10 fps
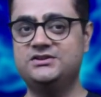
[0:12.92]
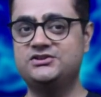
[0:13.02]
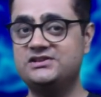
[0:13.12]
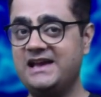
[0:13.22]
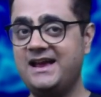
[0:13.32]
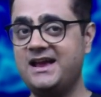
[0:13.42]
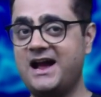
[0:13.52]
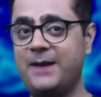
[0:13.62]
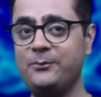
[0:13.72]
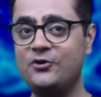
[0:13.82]
Today,
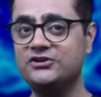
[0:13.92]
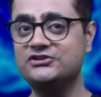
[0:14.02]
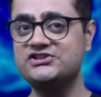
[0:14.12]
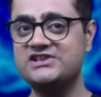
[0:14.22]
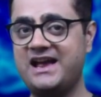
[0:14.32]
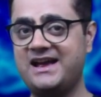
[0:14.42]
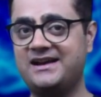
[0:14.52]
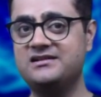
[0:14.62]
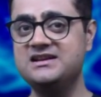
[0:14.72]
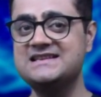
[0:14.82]
I'm going to
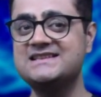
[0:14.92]
share